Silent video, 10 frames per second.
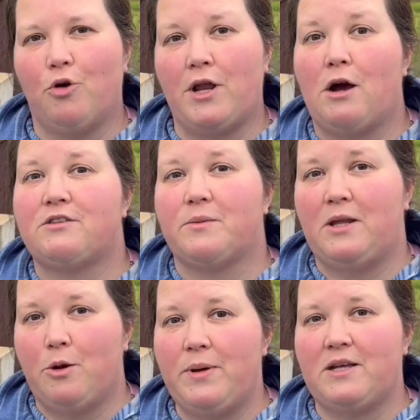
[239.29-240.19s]
now because I'm a
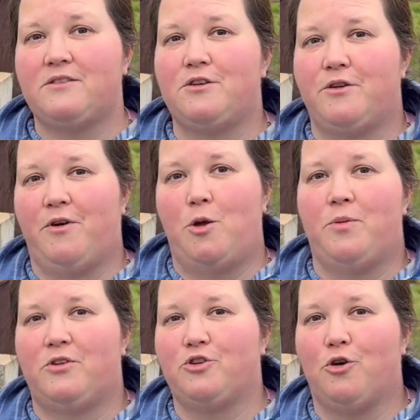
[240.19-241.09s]
little bit concerned if I
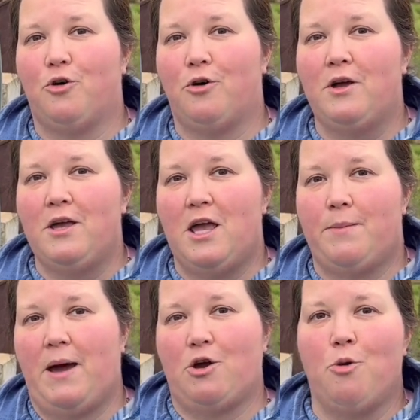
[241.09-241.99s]
open the door it
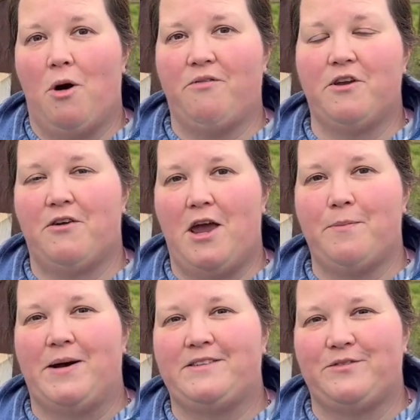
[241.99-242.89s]
might come off and create a
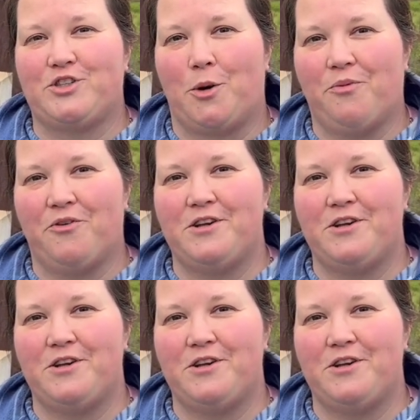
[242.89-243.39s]
massive job for